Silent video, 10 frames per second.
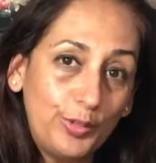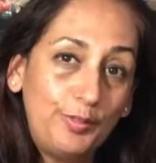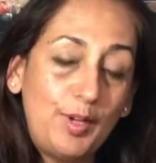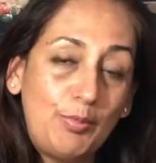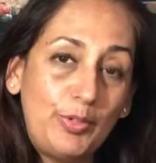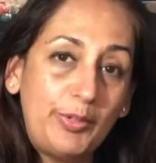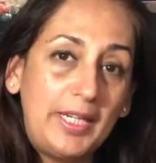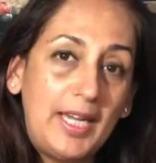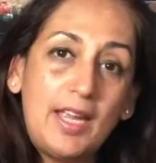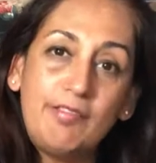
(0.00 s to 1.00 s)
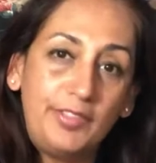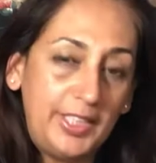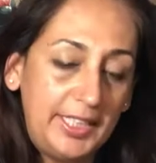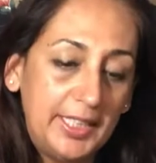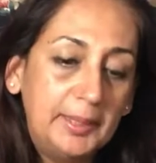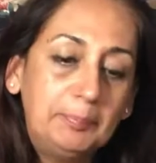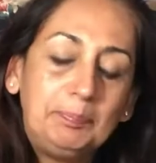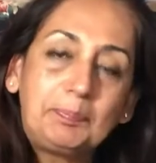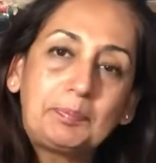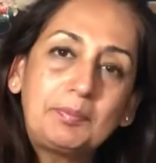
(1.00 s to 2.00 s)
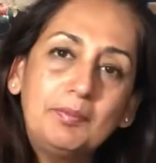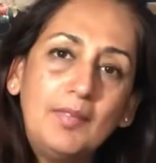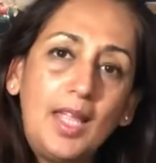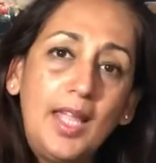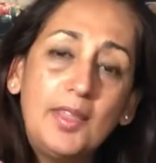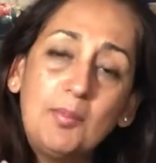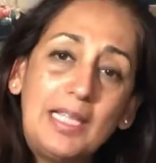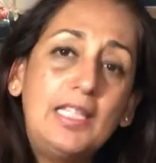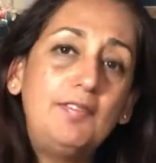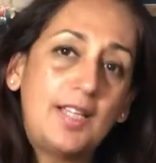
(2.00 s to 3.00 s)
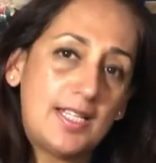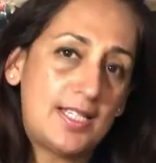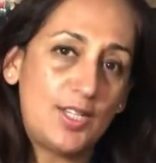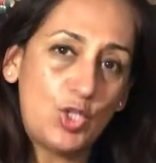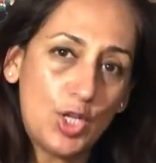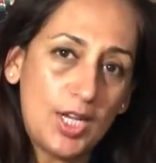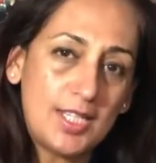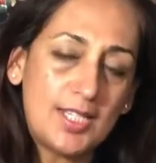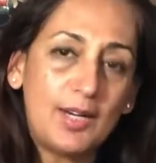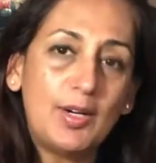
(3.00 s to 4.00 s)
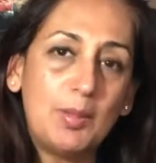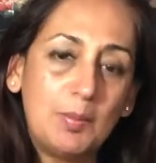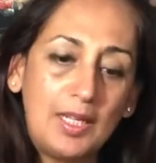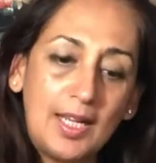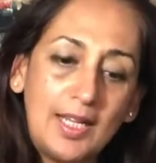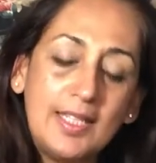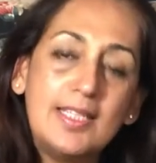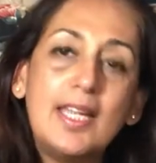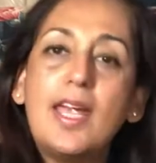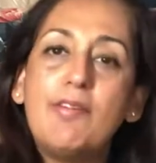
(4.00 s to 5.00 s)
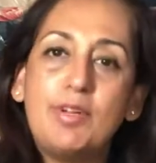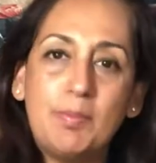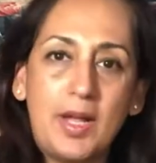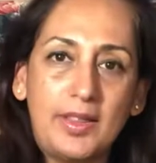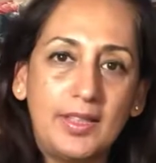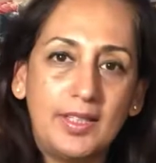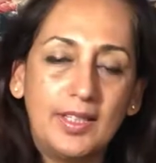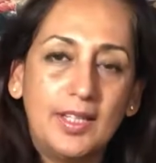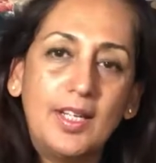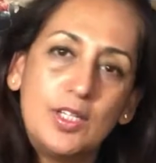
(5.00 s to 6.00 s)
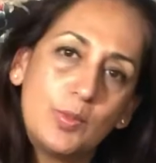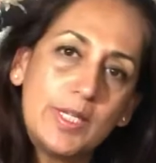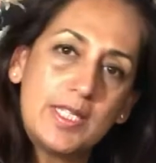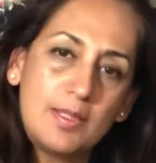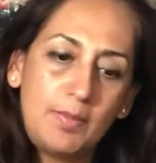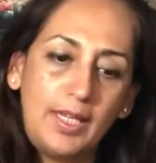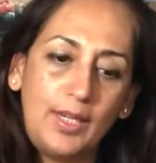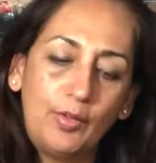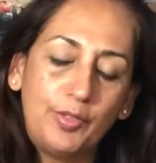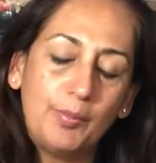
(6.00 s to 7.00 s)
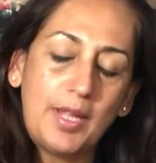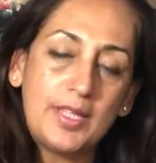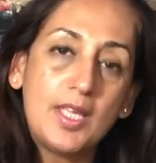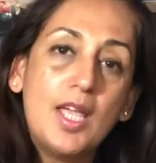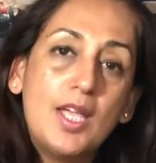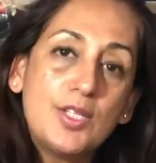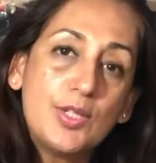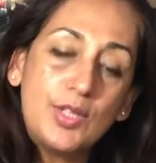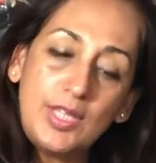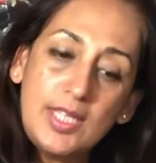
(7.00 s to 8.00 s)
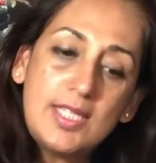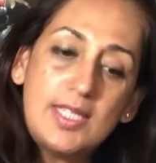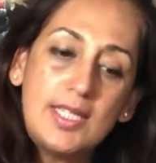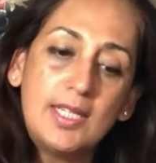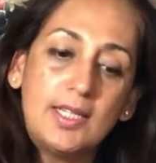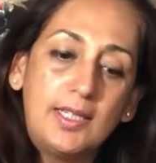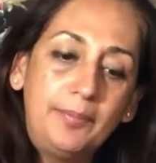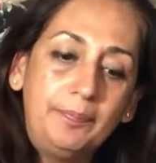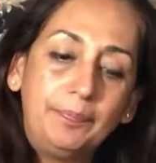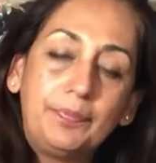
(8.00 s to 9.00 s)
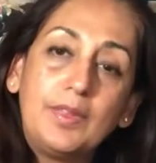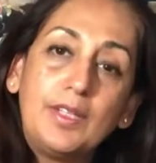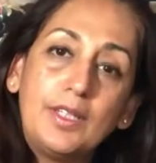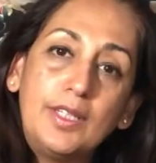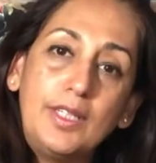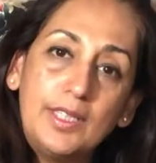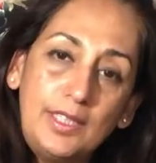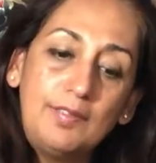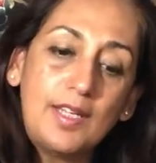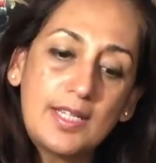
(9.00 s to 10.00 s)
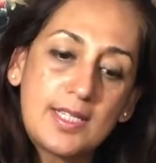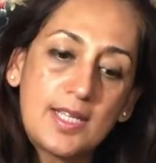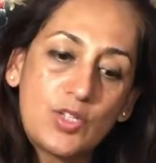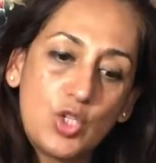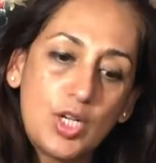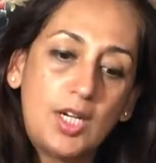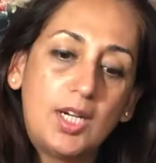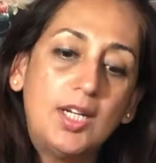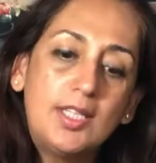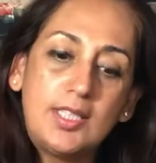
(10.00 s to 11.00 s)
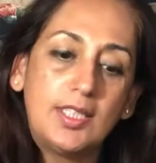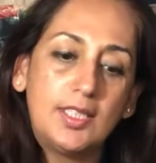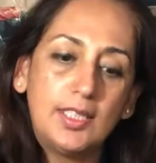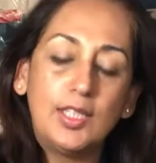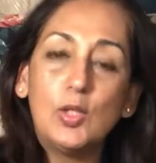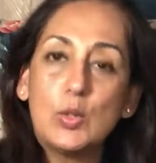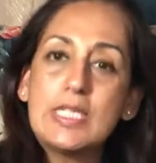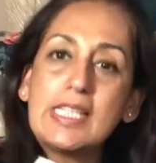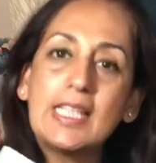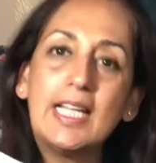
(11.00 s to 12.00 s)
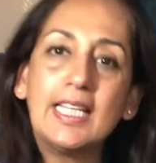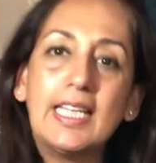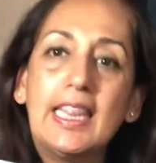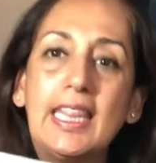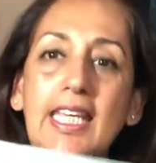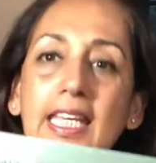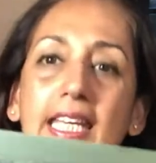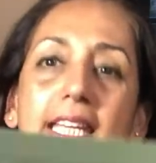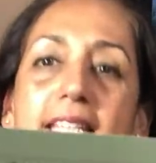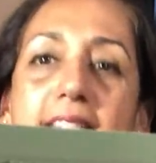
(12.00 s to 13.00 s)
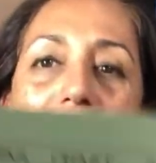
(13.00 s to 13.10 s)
of February every year, and the monthly Flying Star charts are applied every month towards the beginning of the month. So this year, the yearly Flying Star chart looks like this,